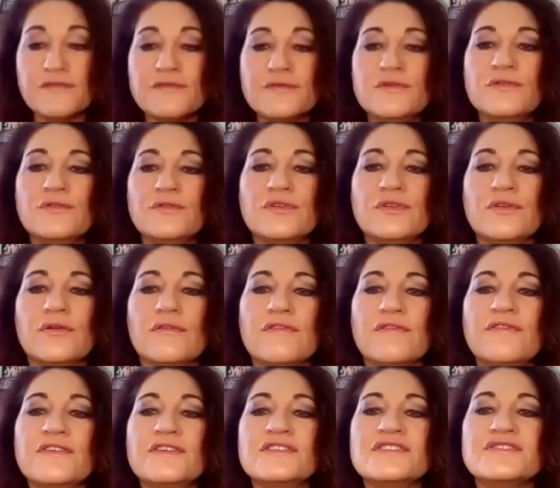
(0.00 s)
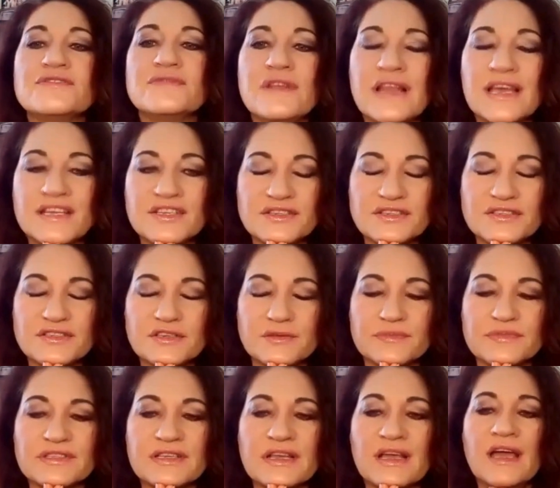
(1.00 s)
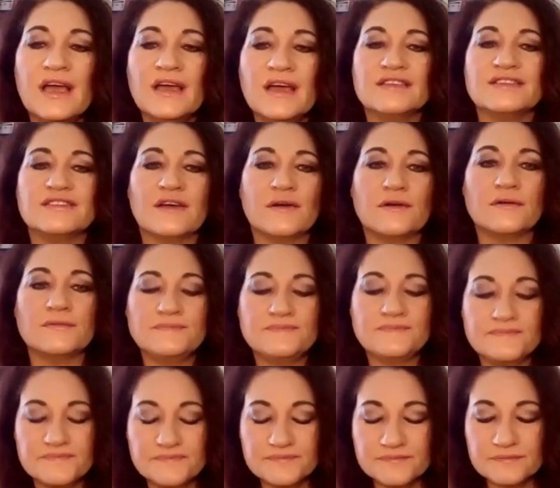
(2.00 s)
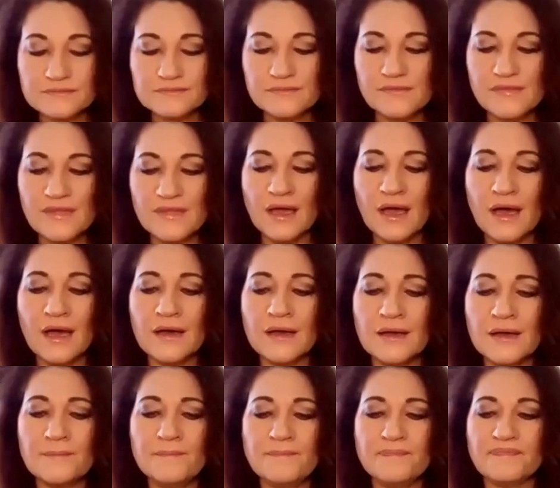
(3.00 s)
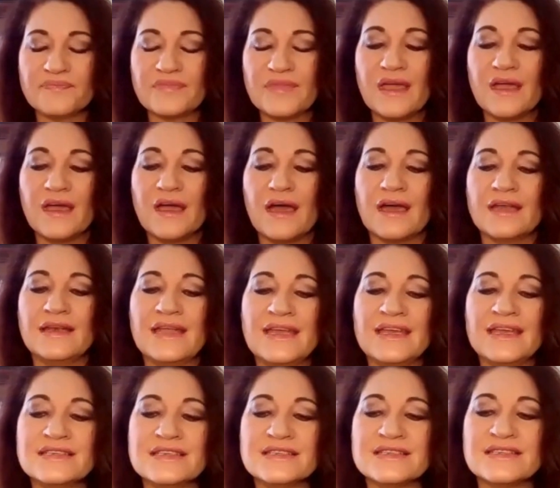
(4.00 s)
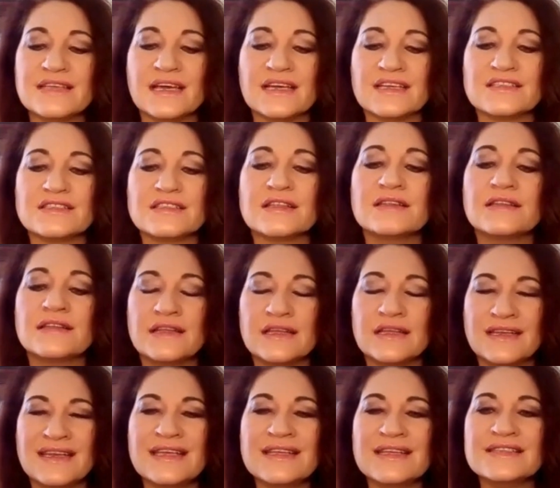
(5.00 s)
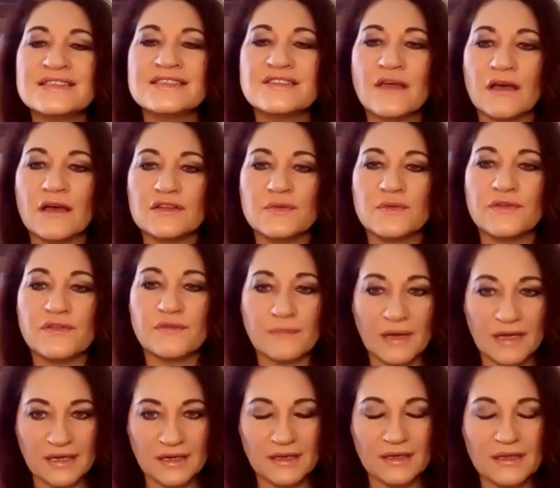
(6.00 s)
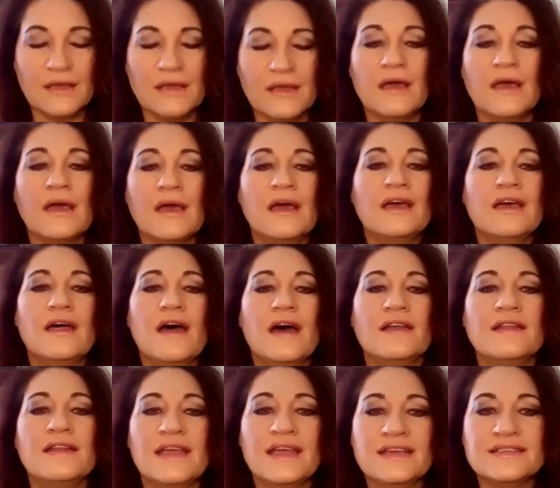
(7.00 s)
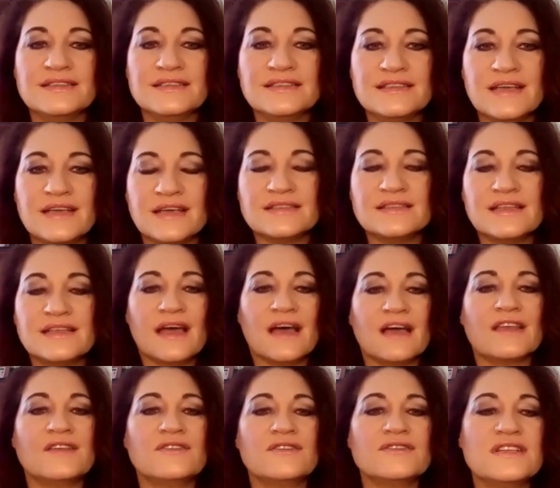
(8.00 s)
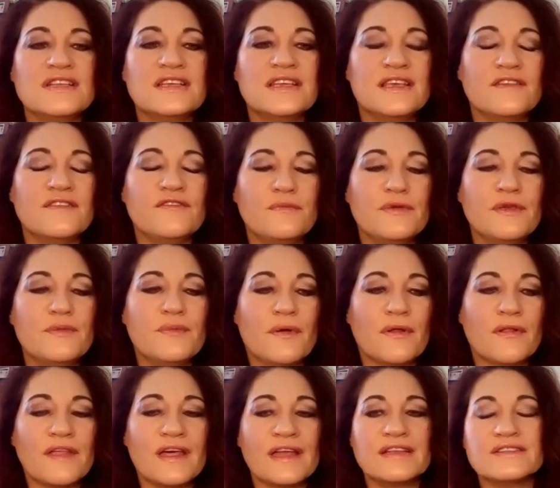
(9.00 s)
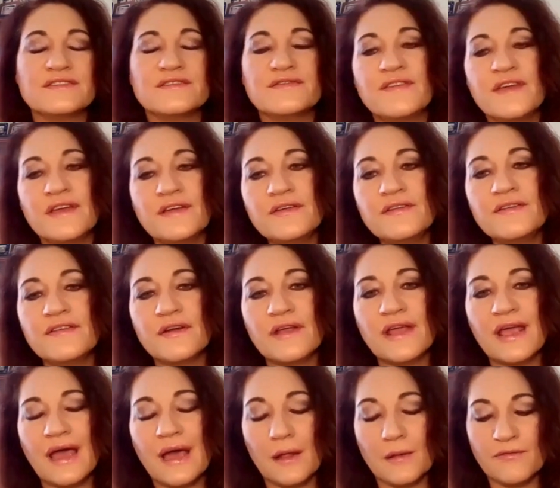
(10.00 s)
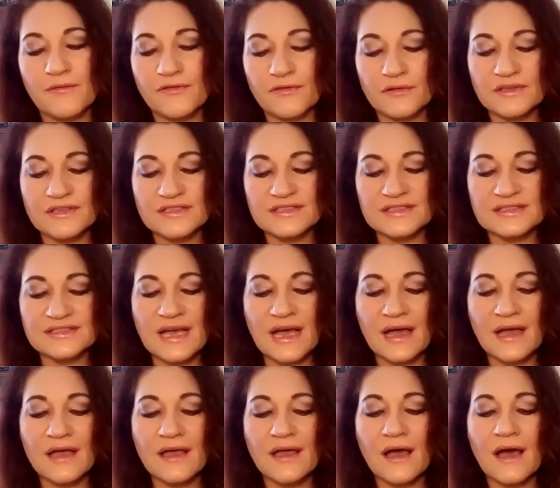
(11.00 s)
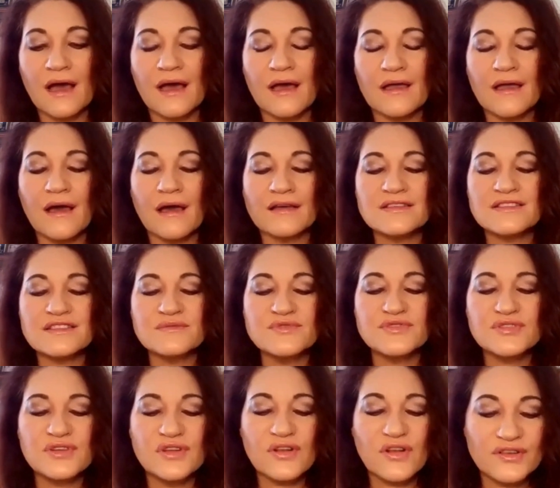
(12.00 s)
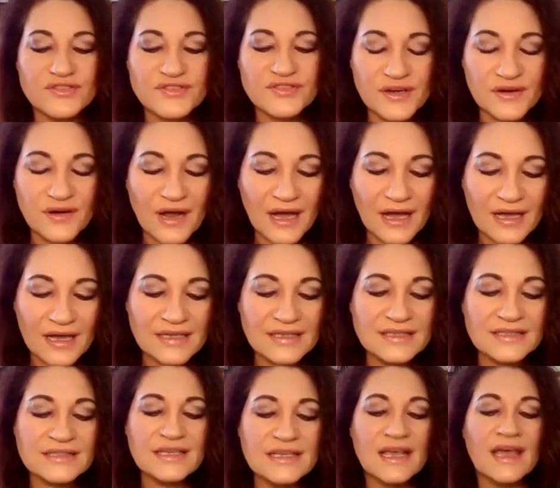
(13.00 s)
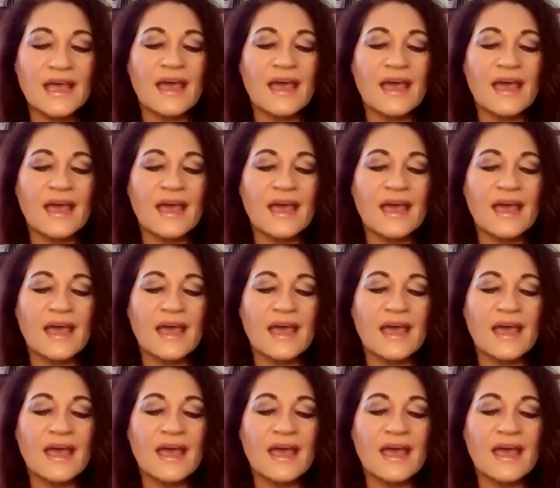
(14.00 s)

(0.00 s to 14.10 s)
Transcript: through your first relationships. So an exercise, and let's start with money. An exercise that I usually give people that is very, very helpful is this. I ask them to close their eyes,